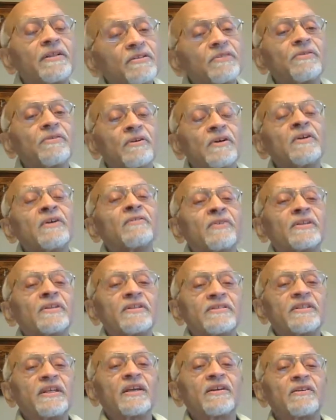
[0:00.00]
So for the
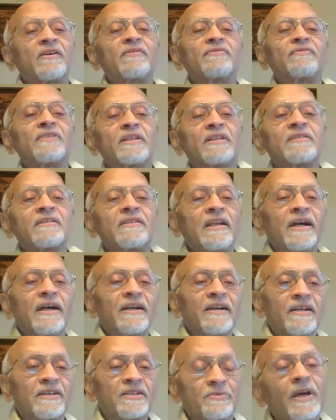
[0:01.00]
sake of this
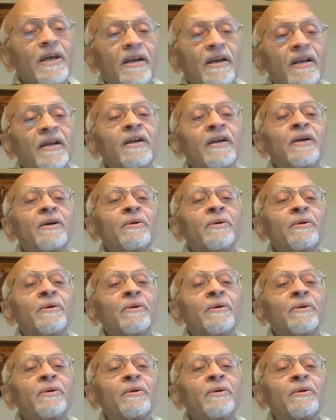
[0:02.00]
land as well,